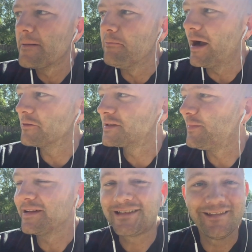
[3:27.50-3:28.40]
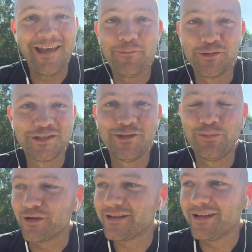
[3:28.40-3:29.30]
my response to them was
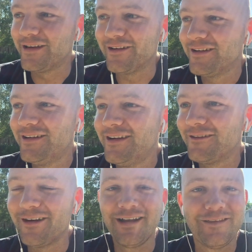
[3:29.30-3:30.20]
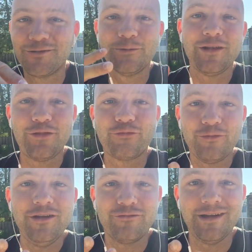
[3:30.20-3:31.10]
super clear, right? There's only
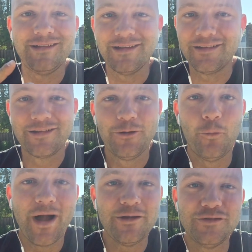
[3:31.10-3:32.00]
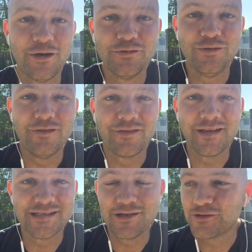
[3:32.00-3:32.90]
three reasons why you don't do the
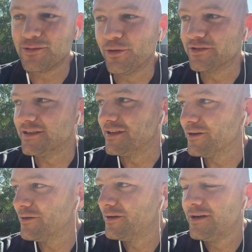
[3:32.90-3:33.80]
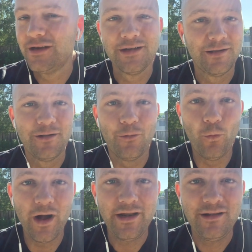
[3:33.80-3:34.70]
things that you're supposed to do.
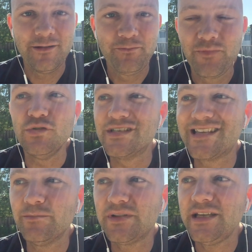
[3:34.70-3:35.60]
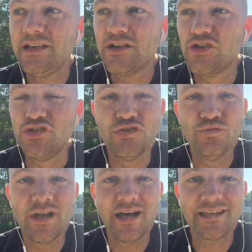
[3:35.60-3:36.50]
One, you simply do
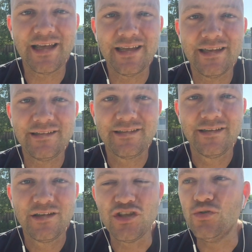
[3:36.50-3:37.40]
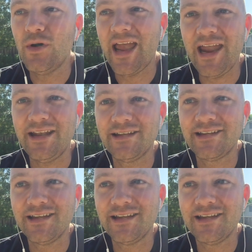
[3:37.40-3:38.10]
not like it, you hate it,